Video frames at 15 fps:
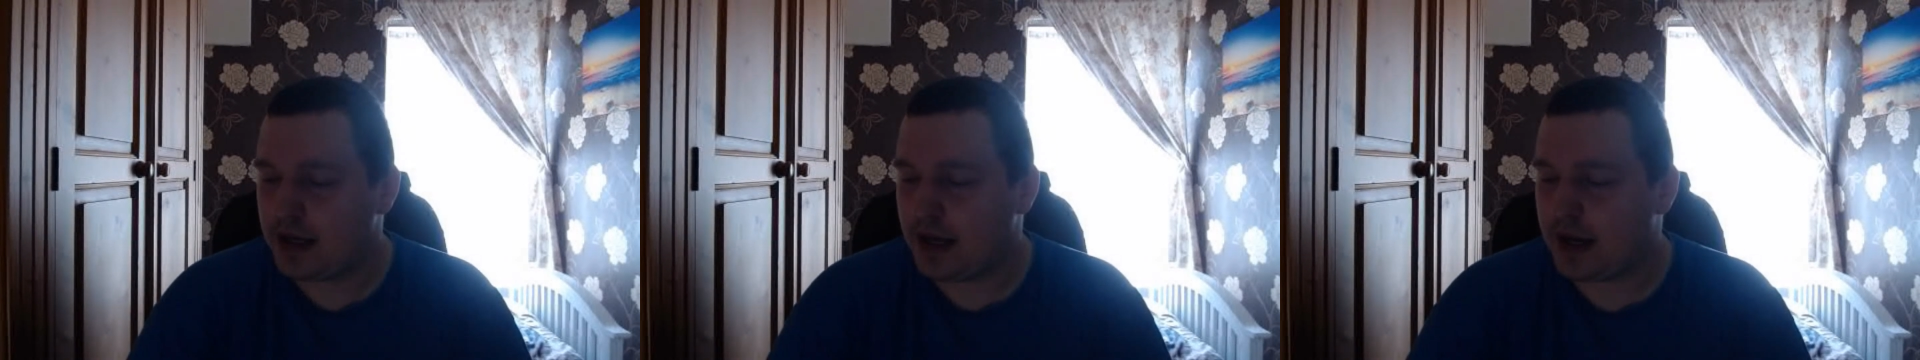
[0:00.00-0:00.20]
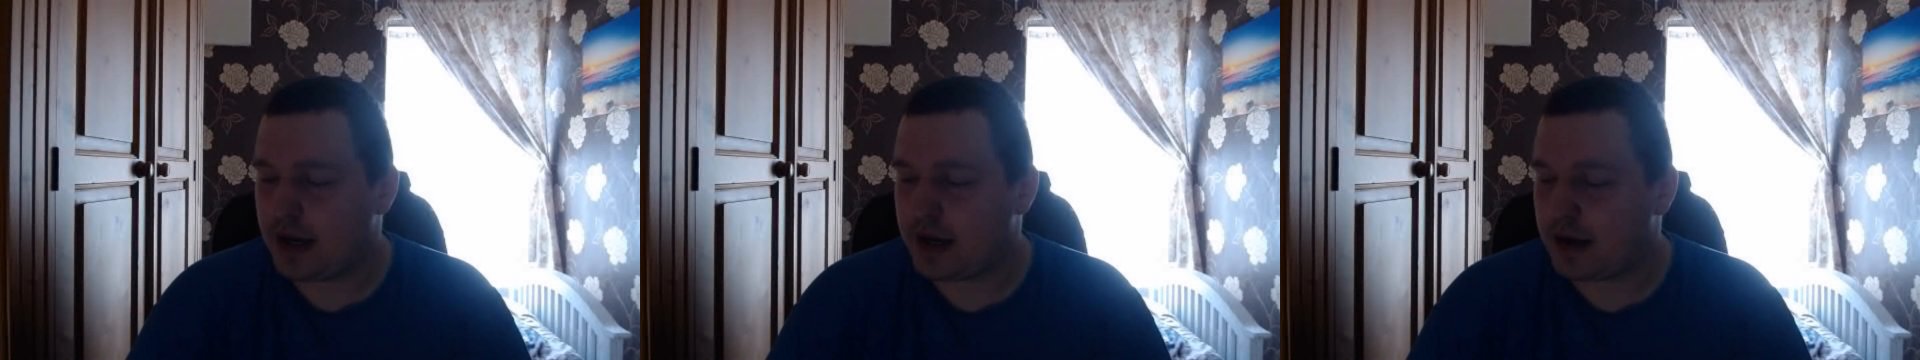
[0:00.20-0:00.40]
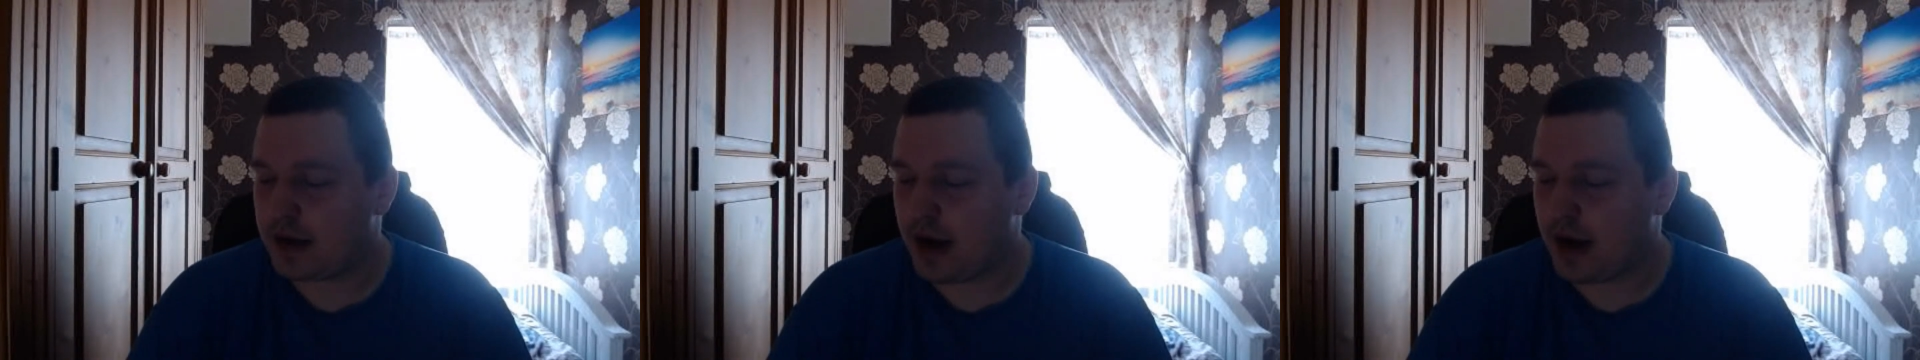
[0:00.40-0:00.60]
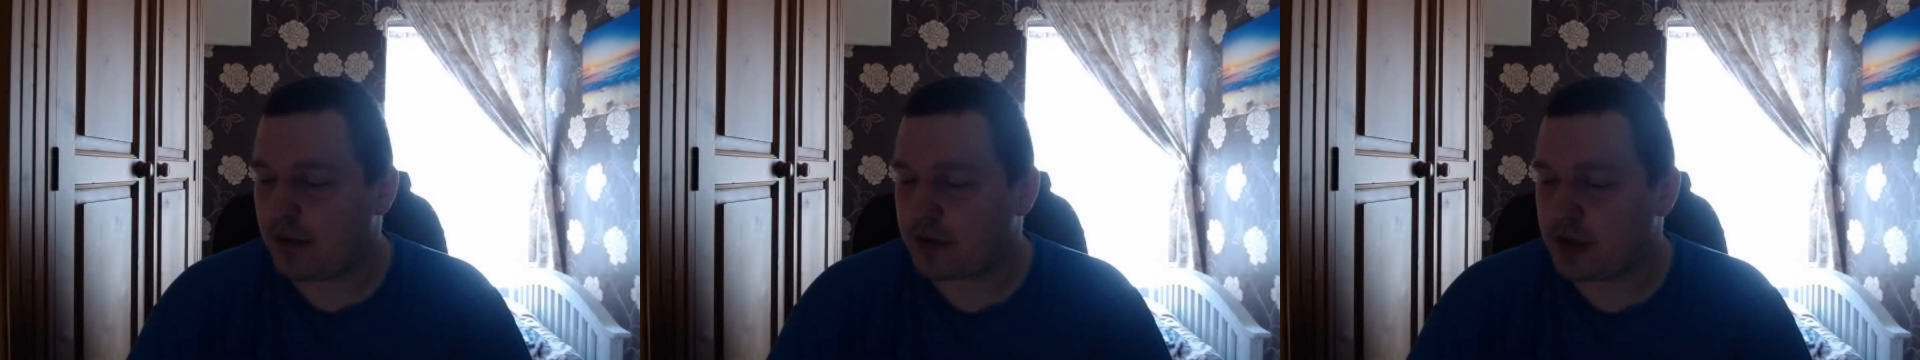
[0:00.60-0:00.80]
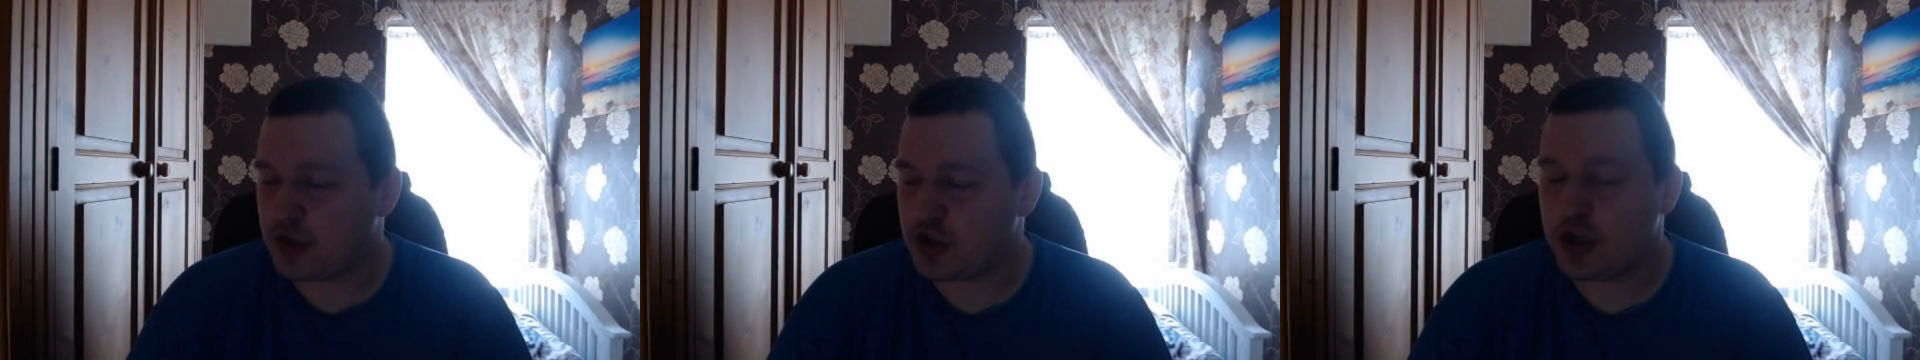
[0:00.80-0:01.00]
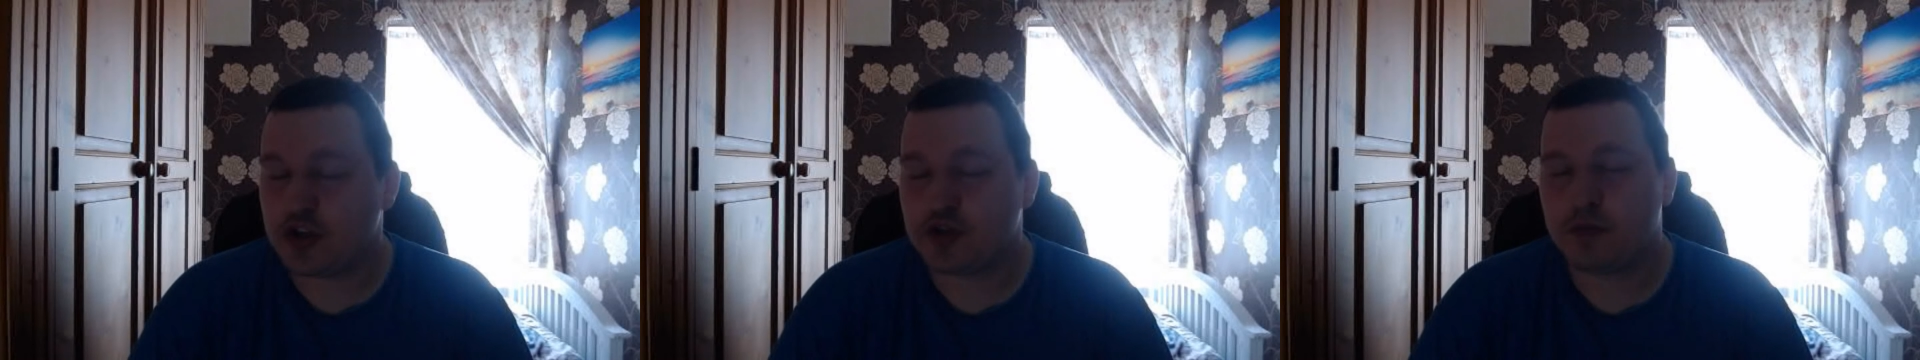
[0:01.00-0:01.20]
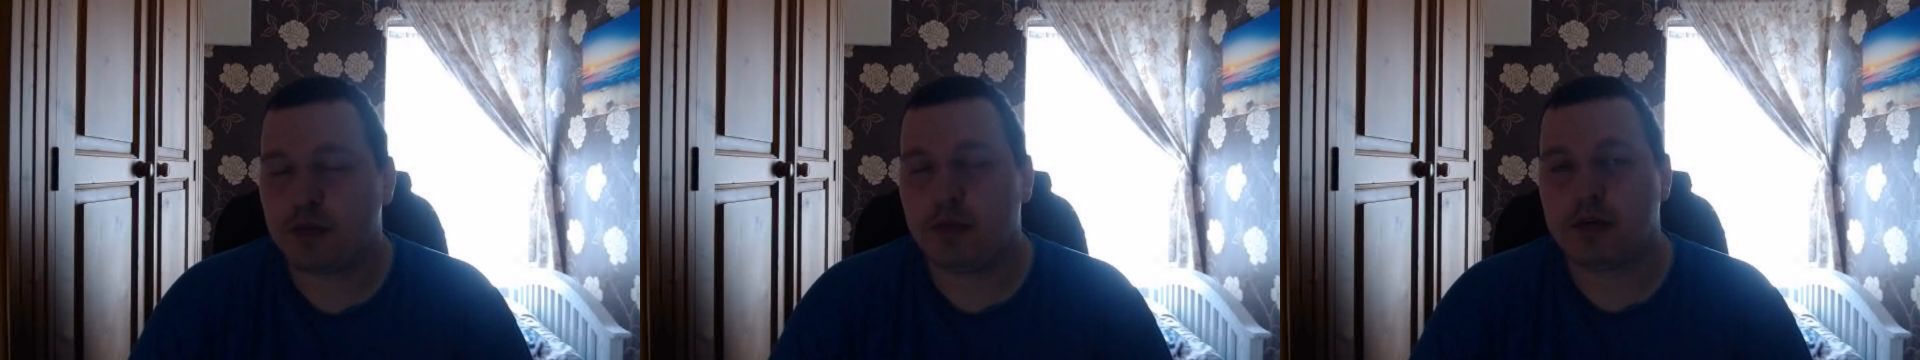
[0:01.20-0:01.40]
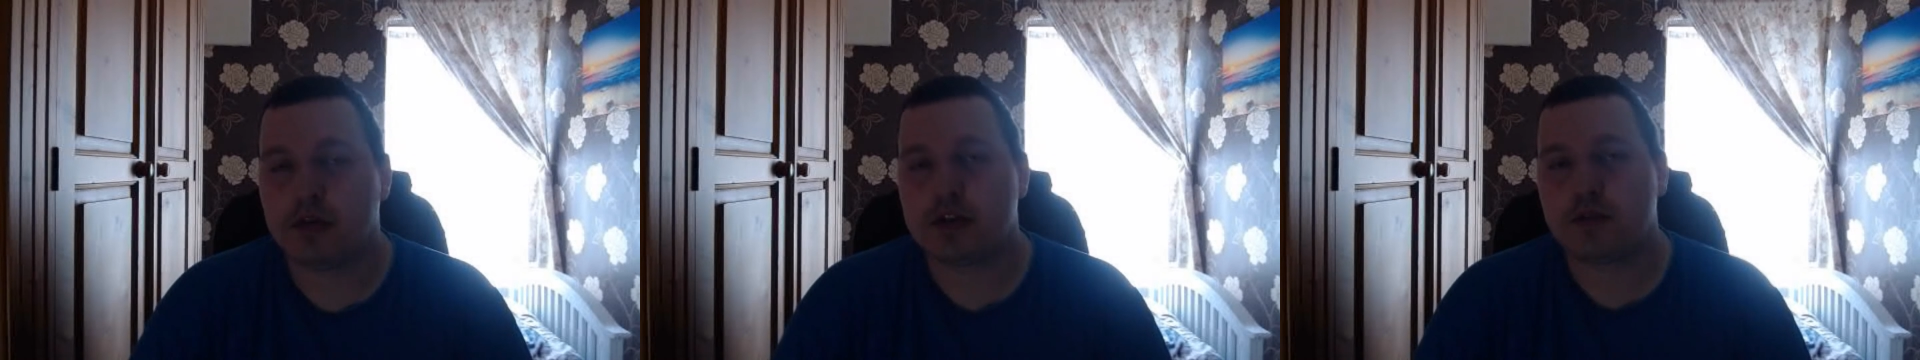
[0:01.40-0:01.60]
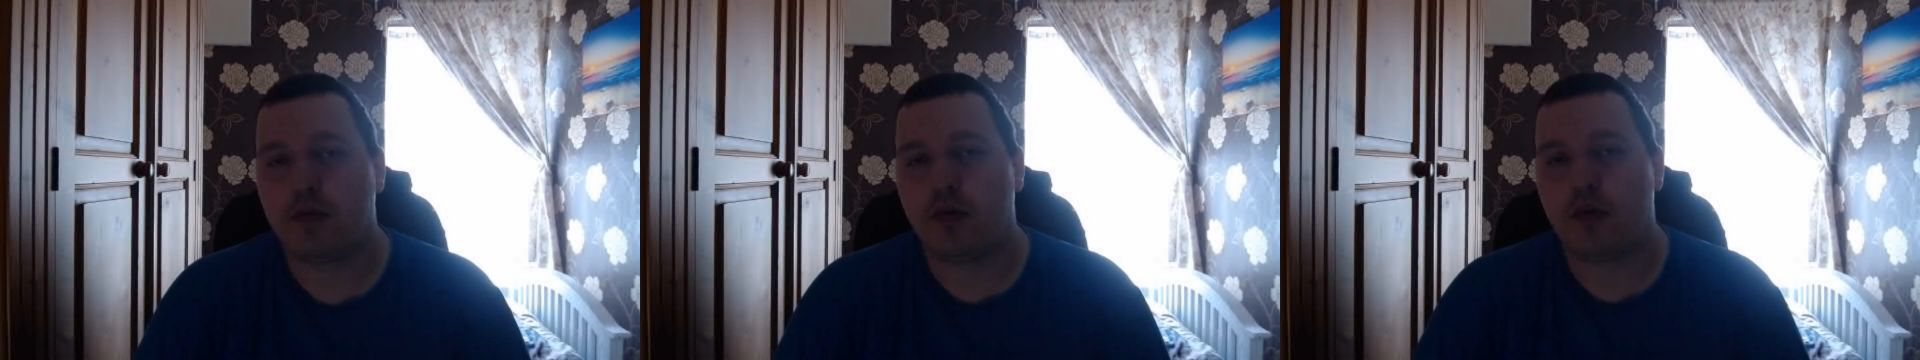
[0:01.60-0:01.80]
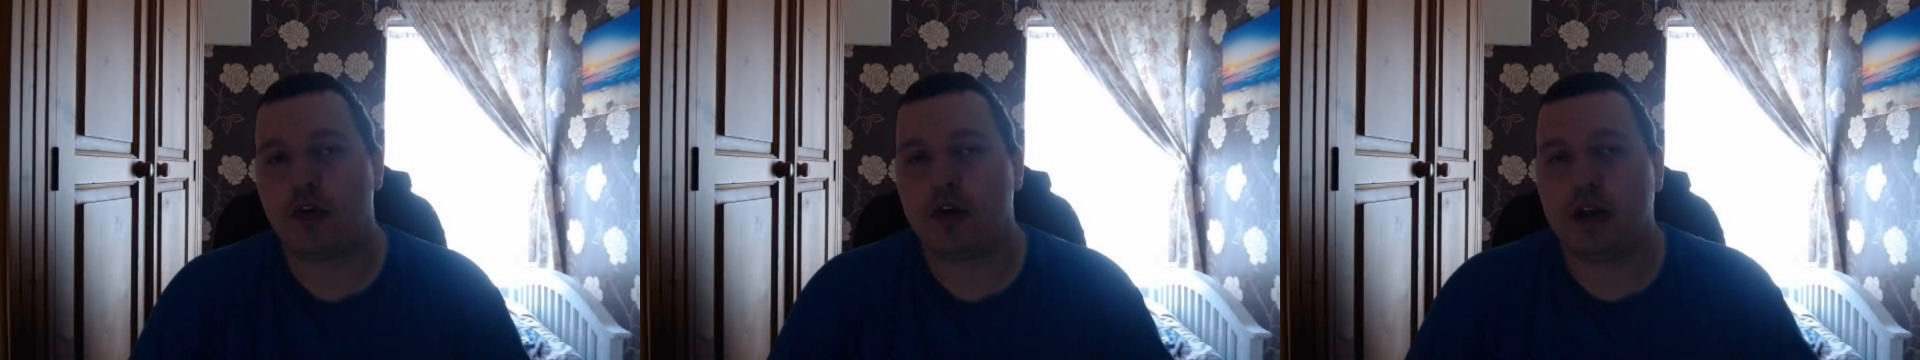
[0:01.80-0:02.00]
and uh, after I changed my
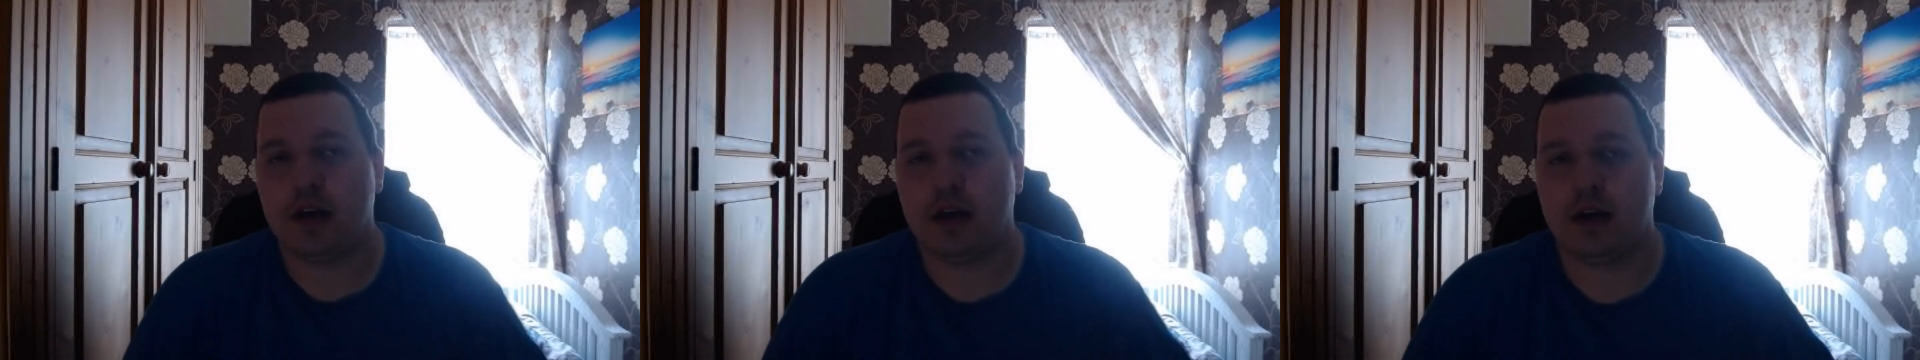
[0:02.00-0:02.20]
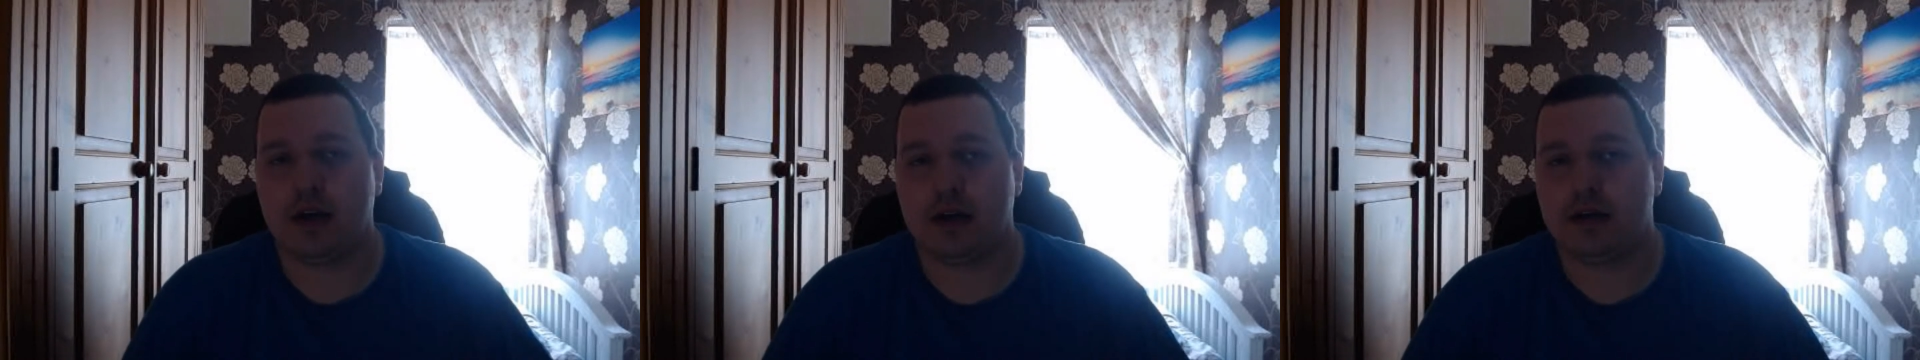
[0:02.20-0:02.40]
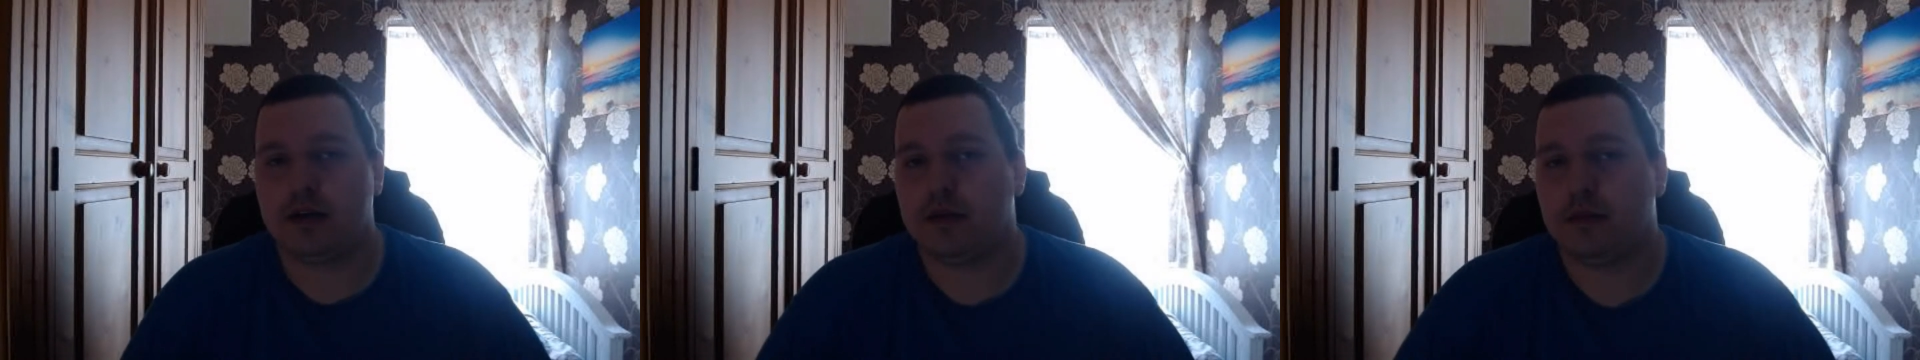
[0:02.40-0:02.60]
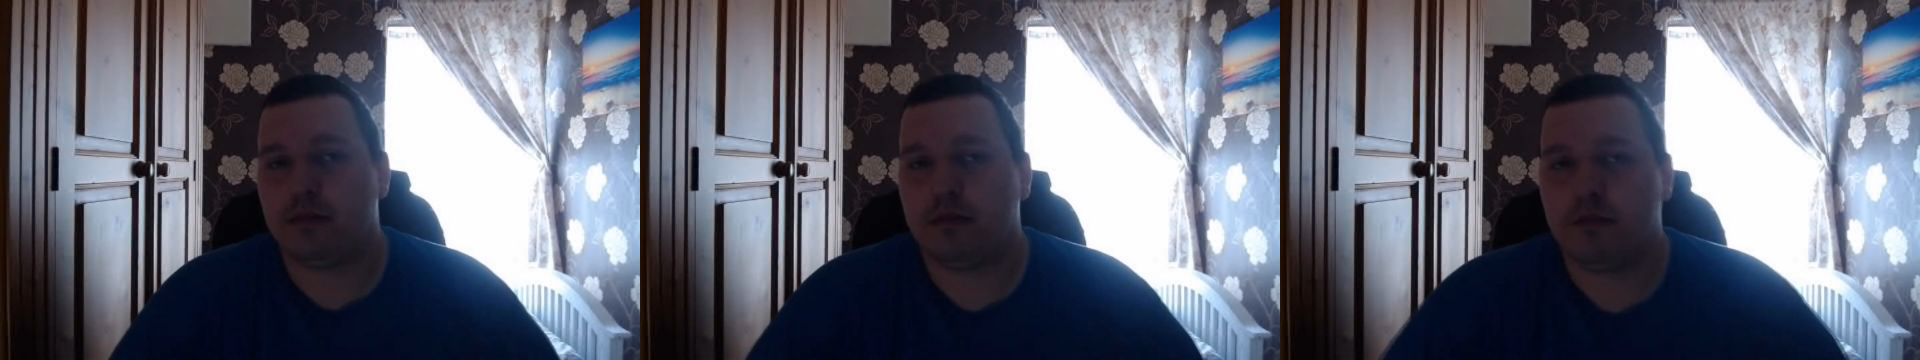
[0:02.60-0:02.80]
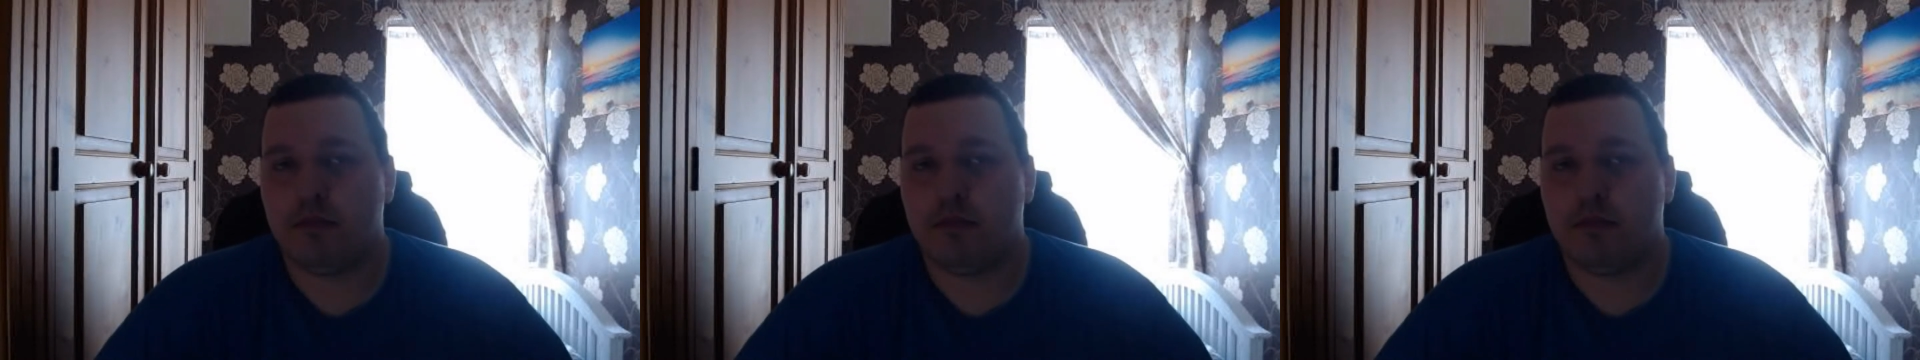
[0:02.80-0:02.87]
motherboard uh,